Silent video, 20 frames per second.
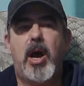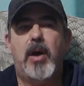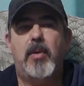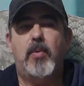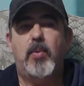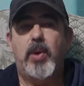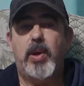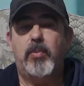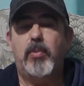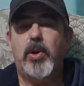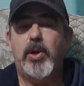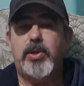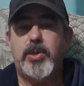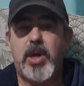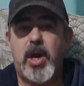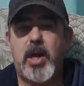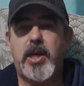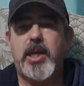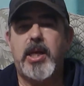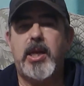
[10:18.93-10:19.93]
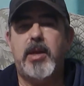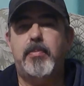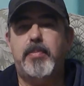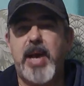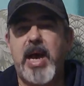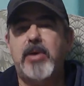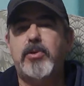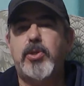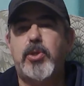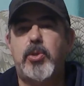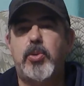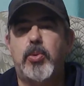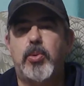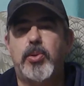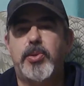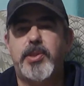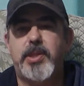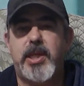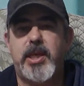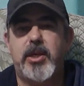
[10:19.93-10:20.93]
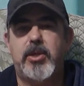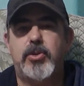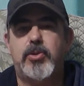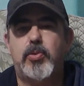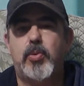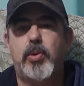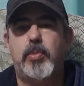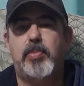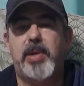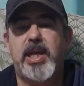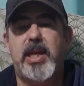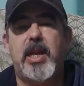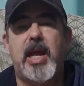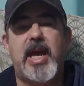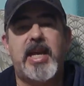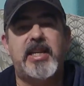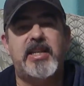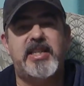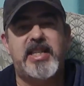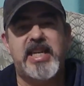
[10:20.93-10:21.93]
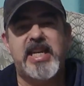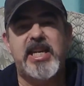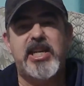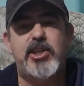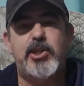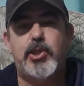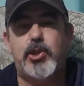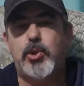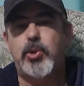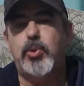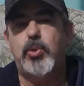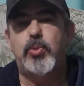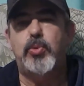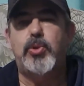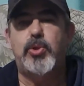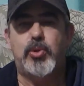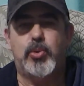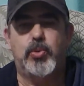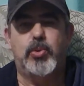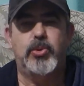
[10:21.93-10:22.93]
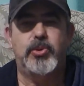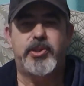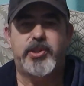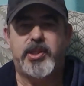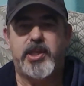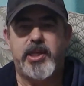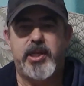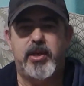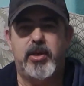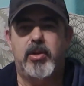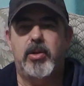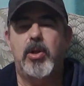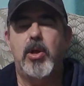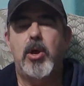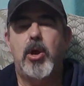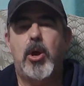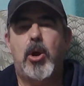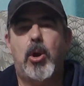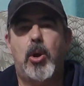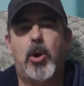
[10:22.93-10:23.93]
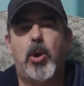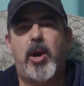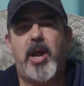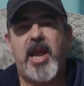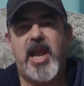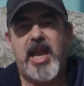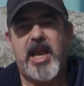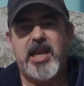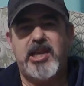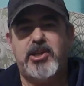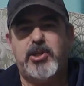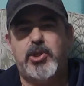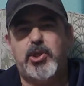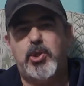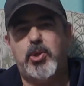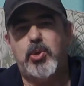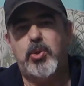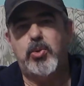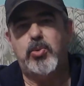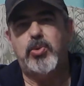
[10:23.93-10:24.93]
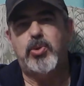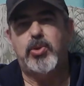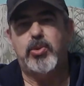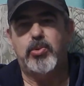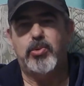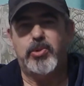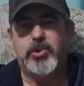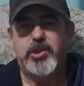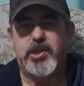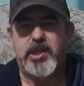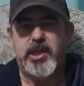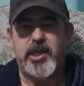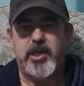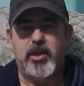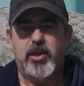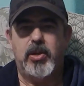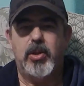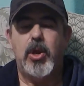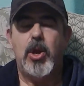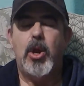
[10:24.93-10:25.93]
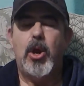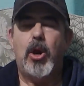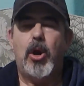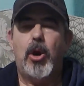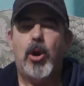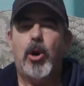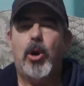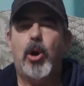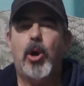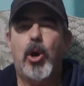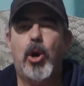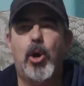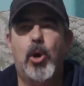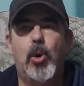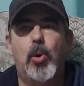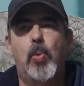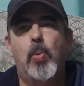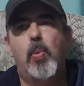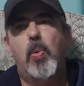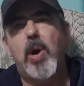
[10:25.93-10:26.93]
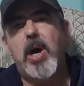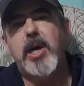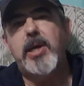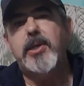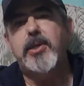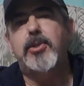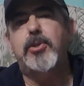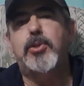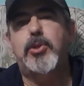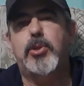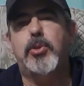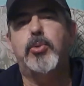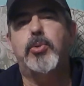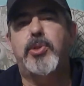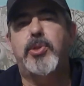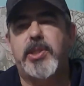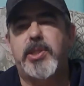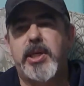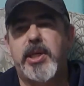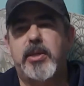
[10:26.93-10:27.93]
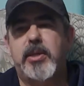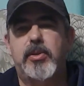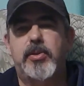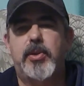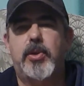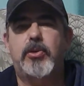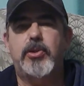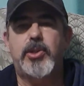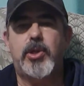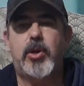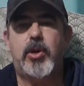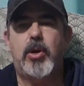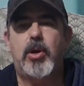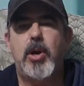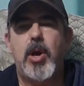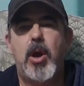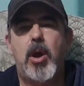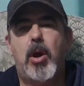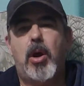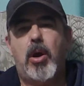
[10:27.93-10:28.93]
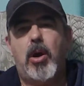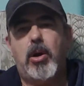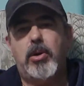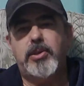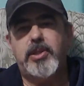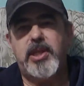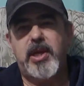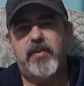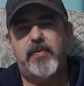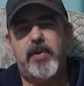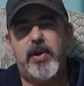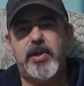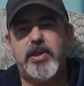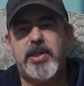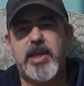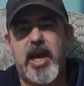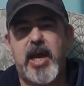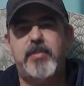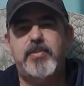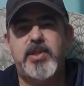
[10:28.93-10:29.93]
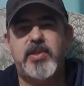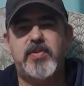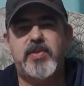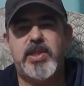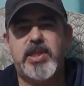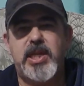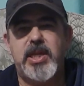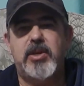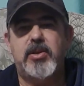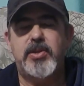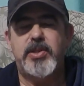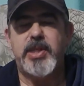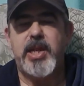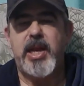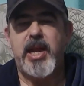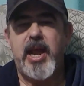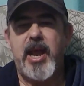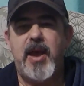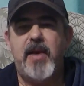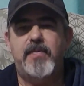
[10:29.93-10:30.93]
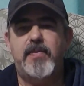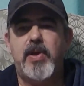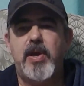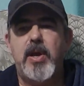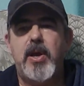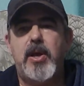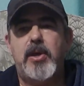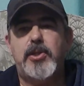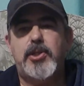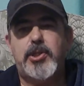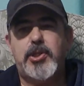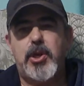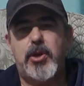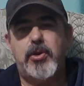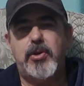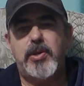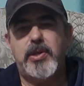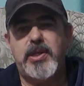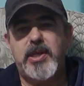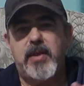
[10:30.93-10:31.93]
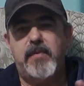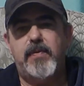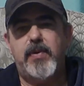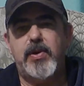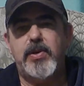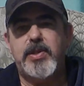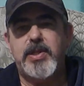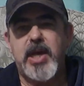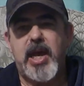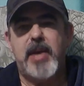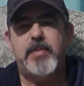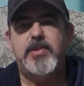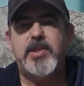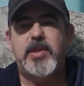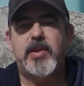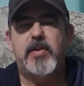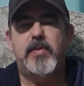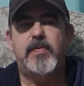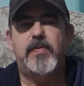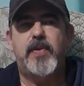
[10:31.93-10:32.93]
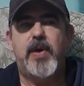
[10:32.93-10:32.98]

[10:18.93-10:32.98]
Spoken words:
when we're talking about tool steels would be like D2 tool steel, or A2 tool steel, or O1 tool steel. Those are all different types of steels that have certain different types of